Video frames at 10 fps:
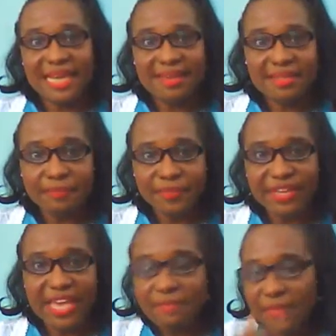guys.
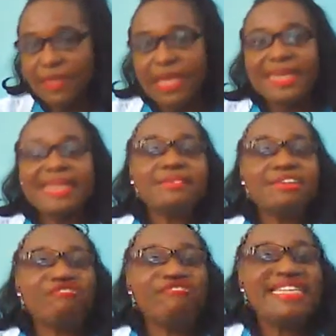Okay, this is
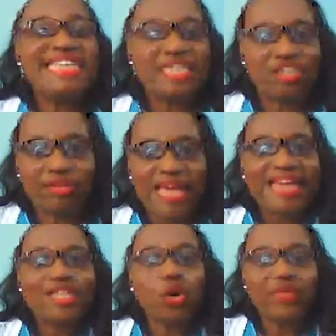a ridiculous.
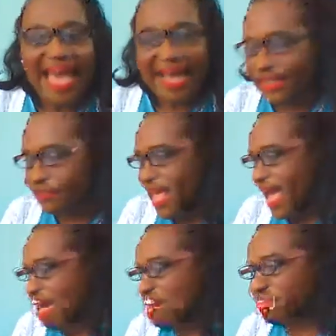I know the act.
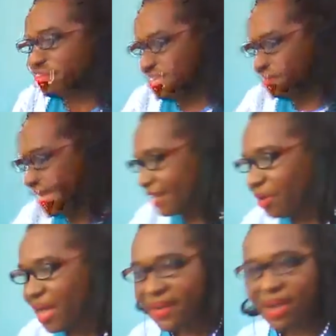I received it. I
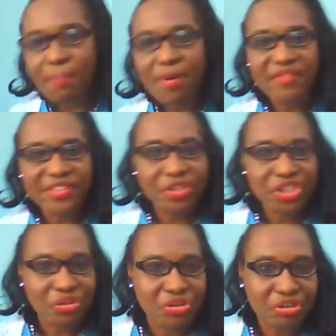don't have a copy of it to
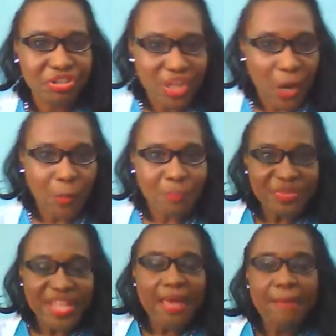show you now,
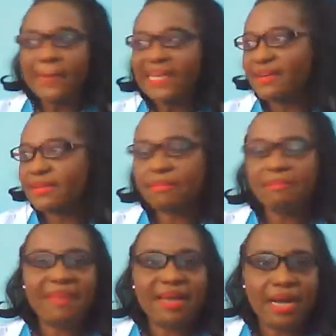because
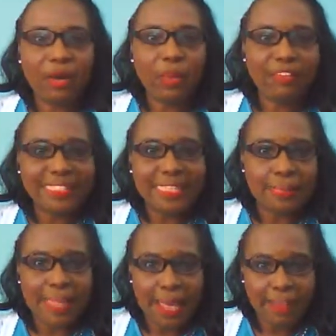where it
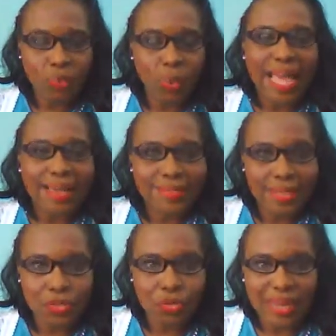is, I have no
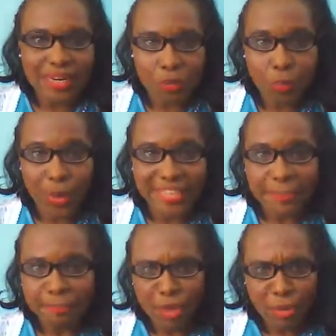access to at this point.
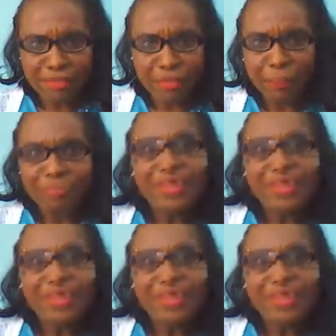However,